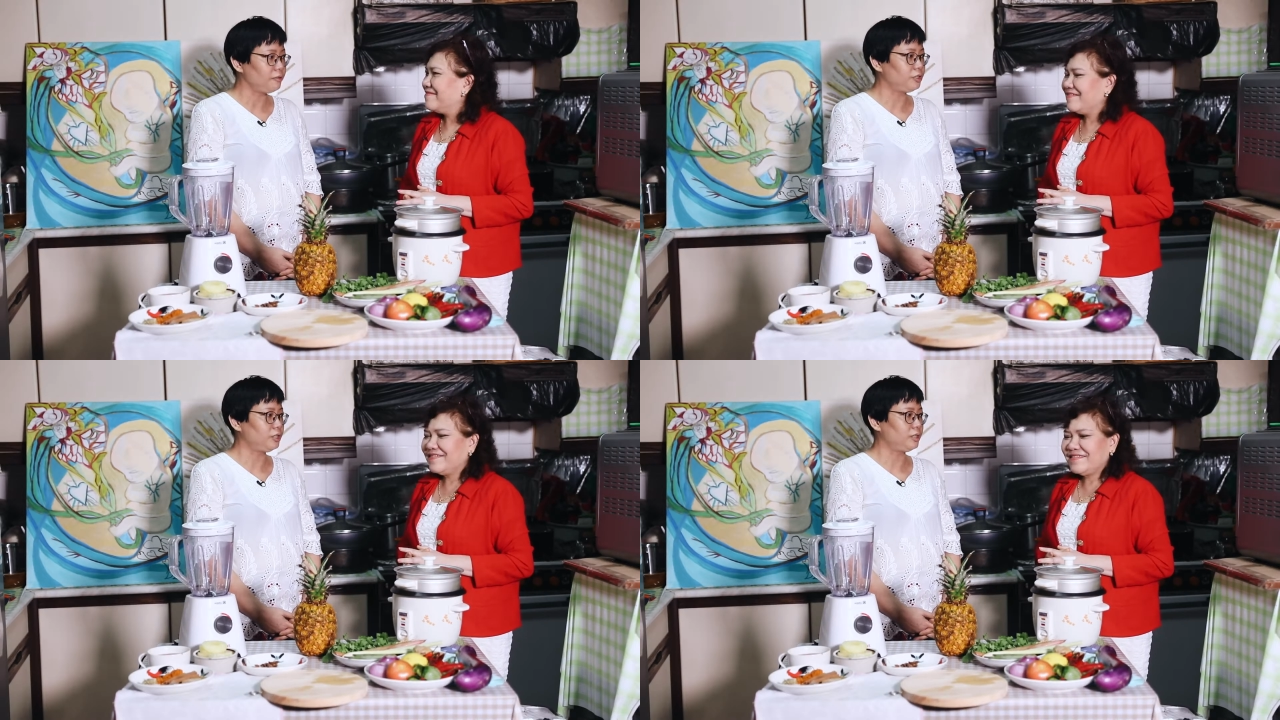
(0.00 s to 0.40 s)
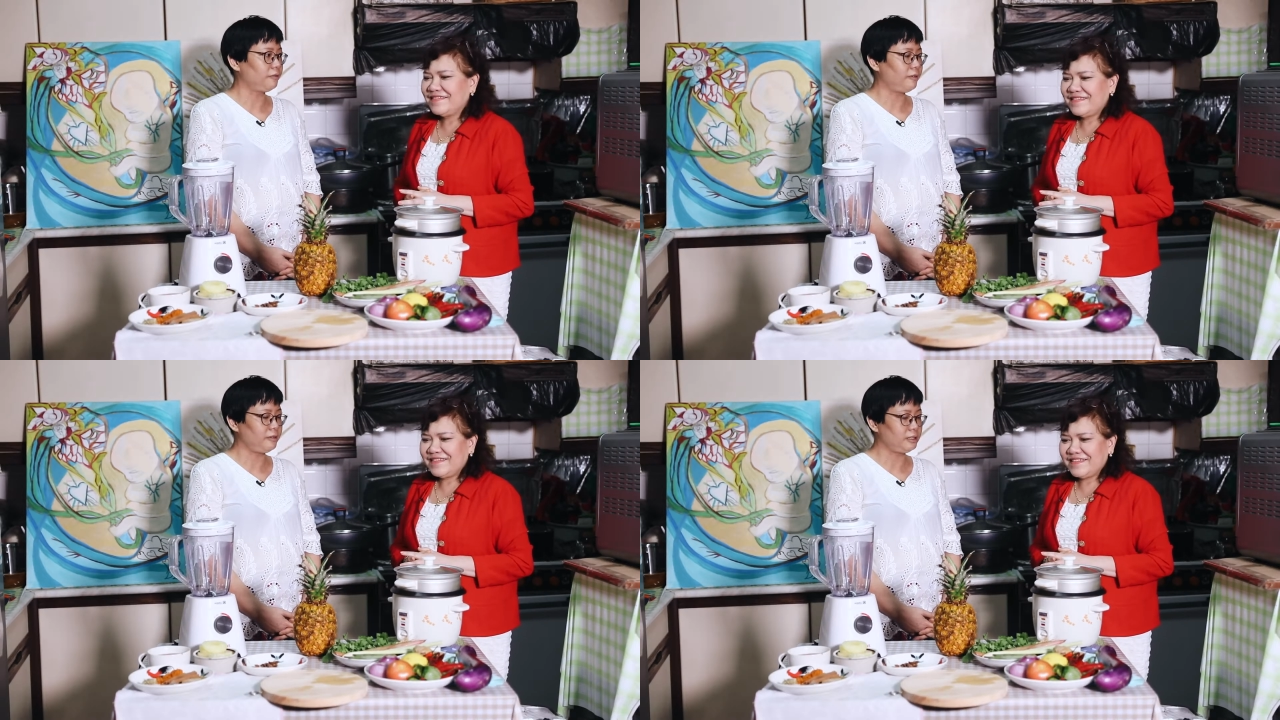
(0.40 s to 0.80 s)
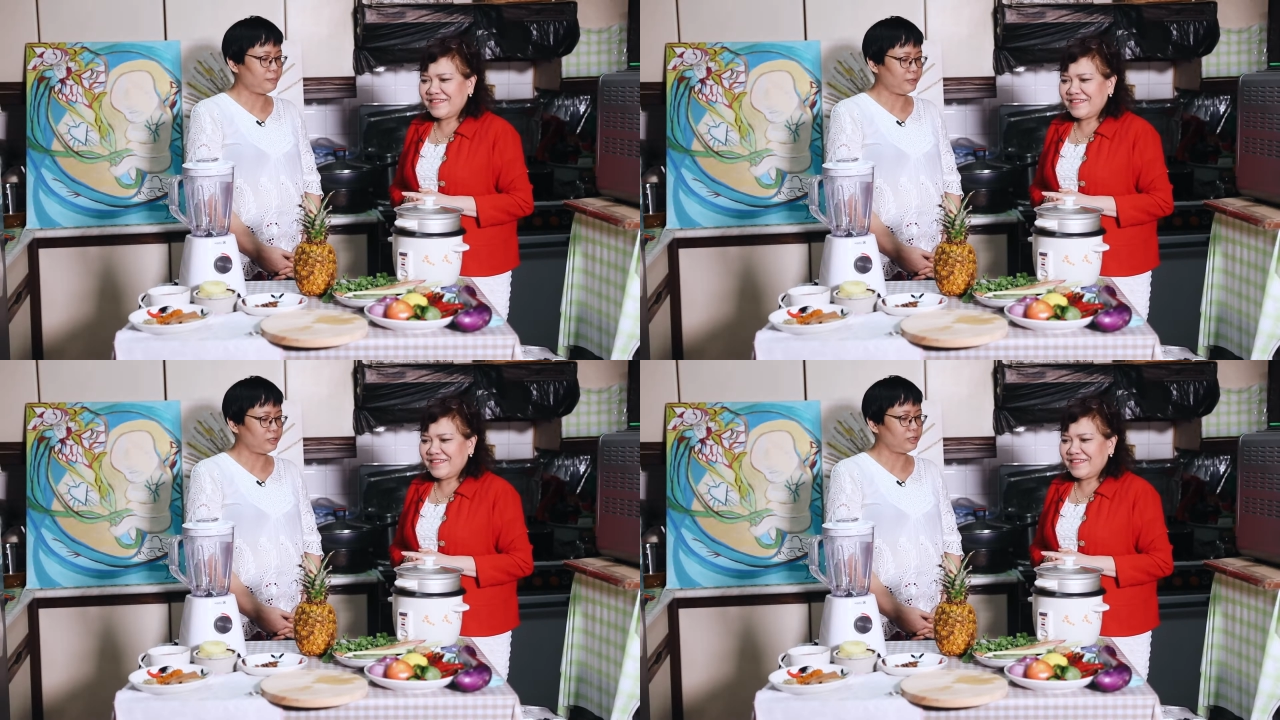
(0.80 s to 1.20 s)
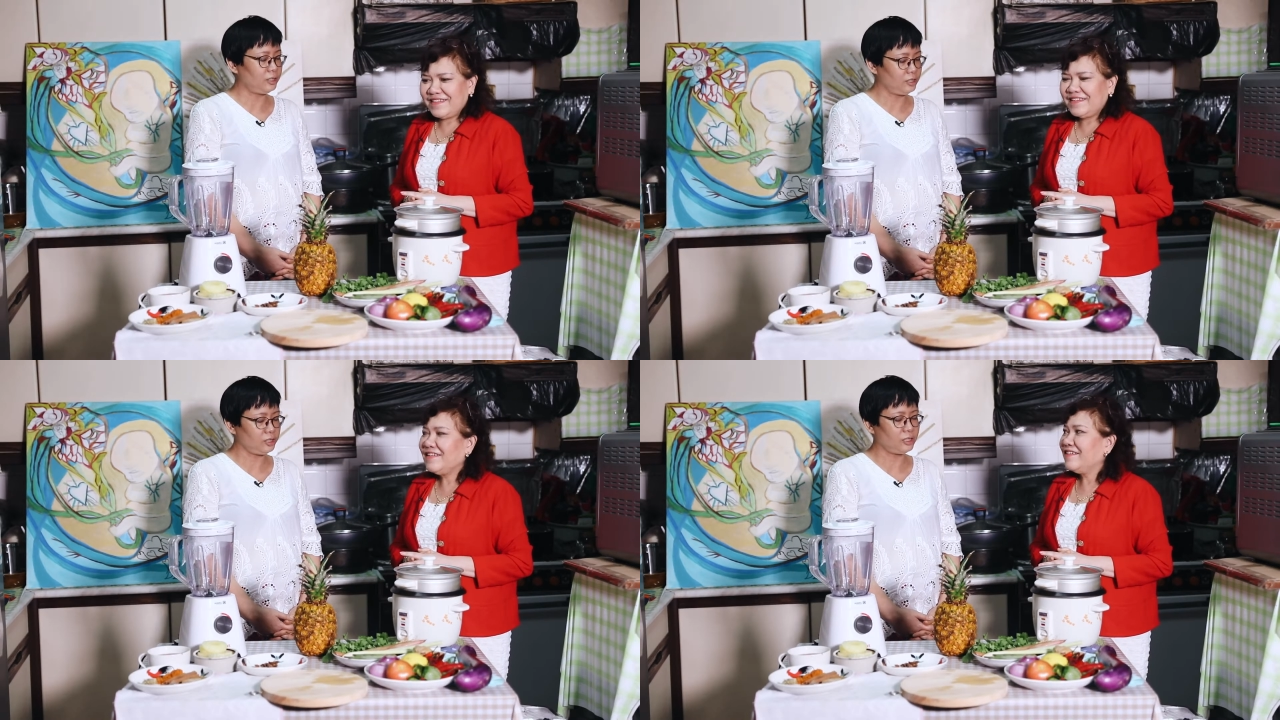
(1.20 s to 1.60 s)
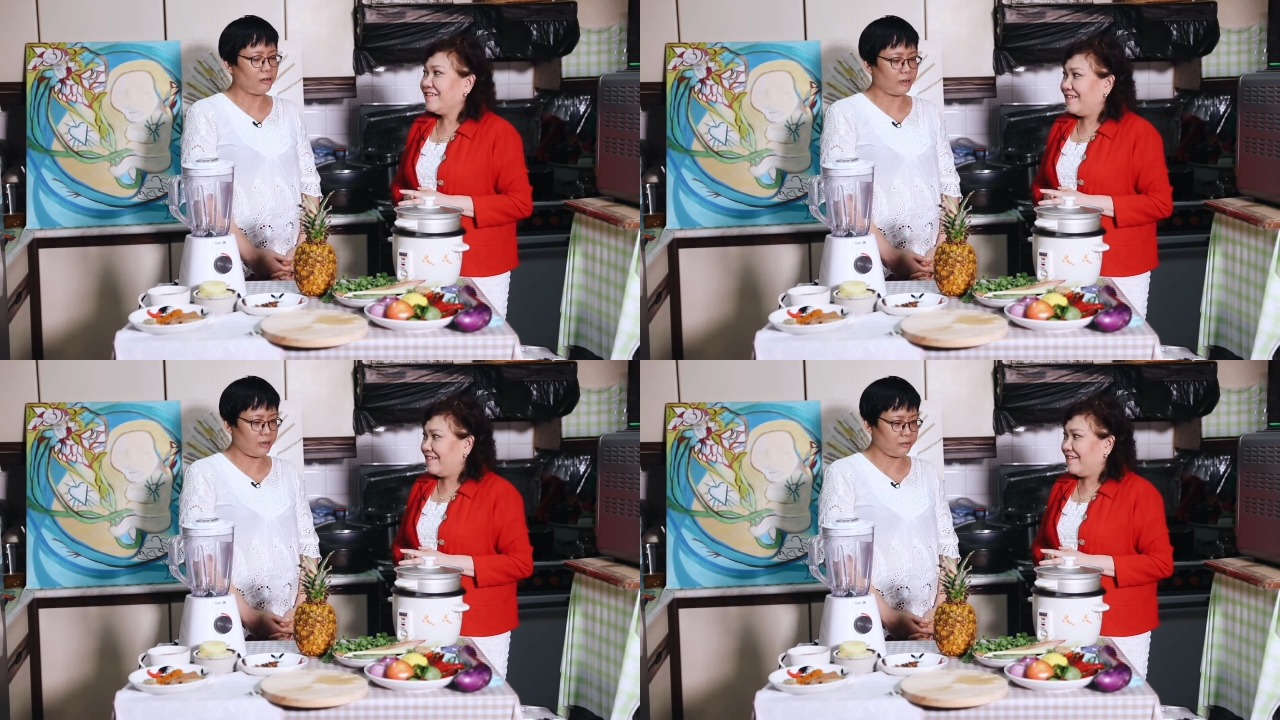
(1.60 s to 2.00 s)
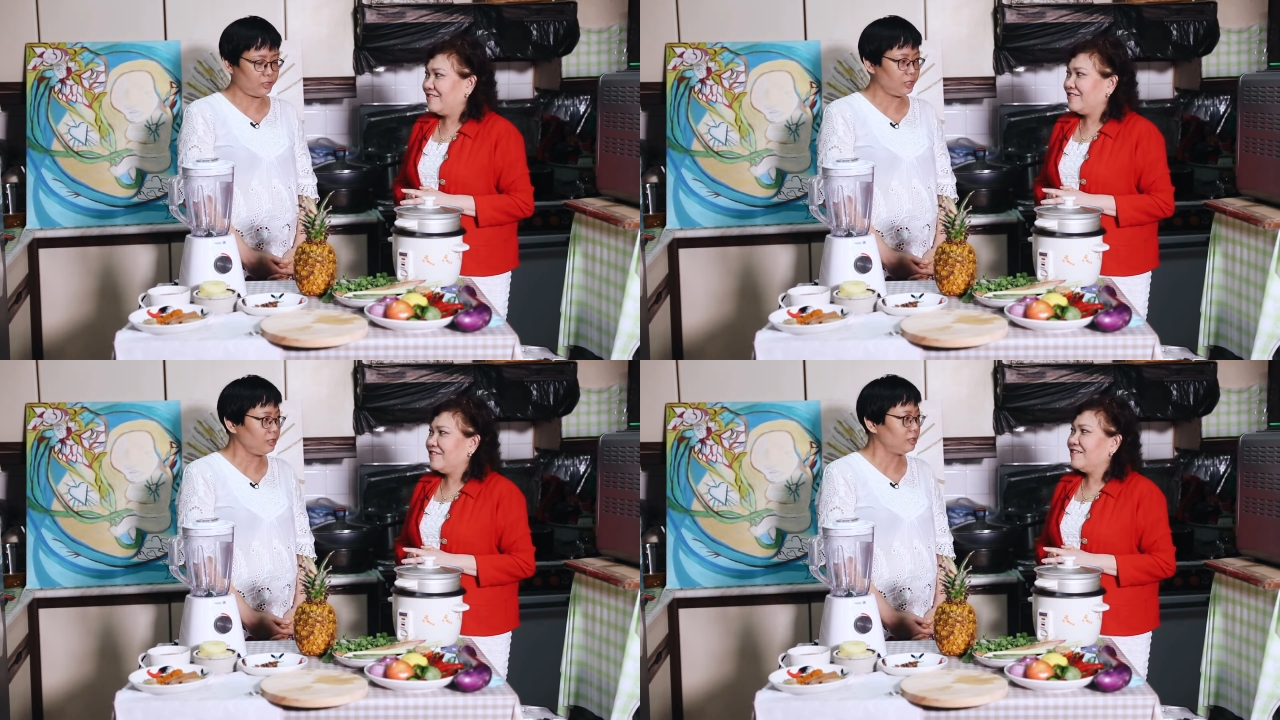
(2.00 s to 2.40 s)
Speaker 1: which is a very special dish in our culture.